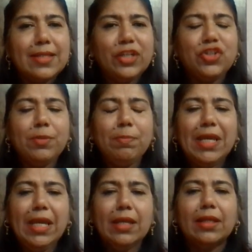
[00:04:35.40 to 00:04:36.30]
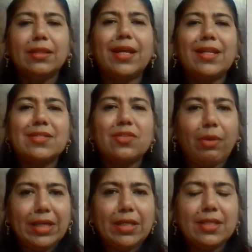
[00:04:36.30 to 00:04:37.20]
Section B, that is
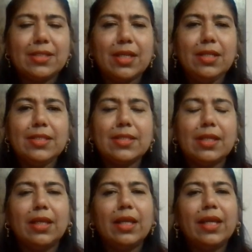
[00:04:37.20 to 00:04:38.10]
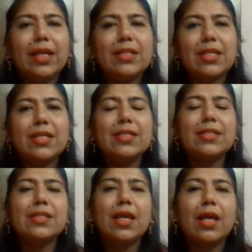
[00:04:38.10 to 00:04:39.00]
the writing skills, it
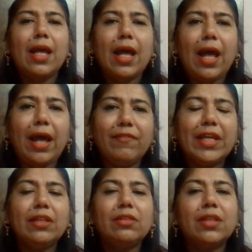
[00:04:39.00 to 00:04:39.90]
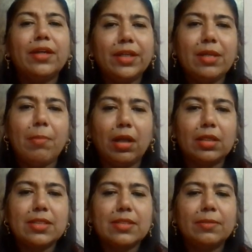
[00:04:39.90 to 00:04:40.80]
is having 30
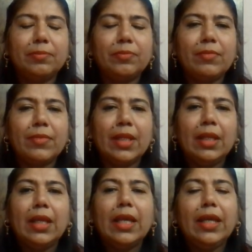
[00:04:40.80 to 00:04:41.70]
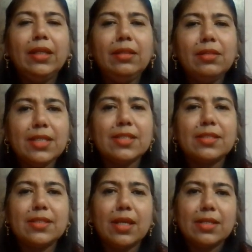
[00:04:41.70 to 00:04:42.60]
marks. In
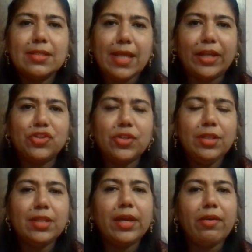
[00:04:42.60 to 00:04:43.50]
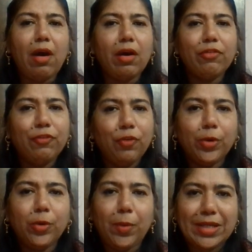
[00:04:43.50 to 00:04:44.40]
this section, there are
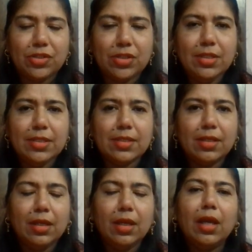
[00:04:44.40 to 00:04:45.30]
4 questions.